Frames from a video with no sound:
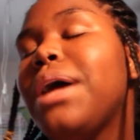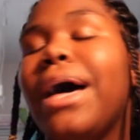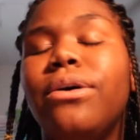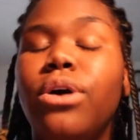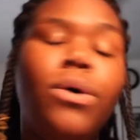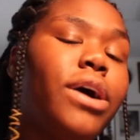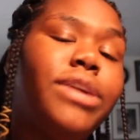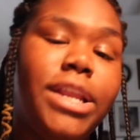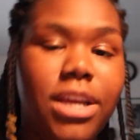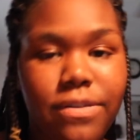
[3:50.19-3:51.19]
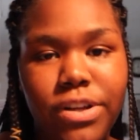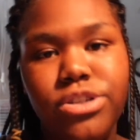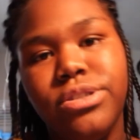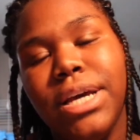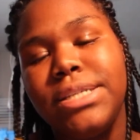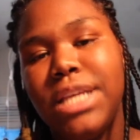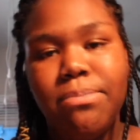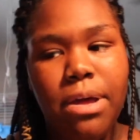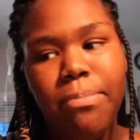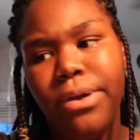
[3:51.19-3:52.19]
I don't go on any adventures. I stay
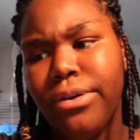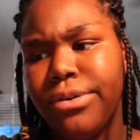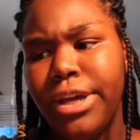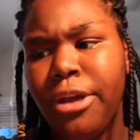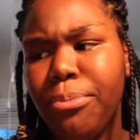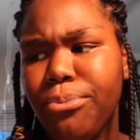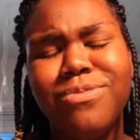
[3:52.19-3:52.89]
in my bed all day.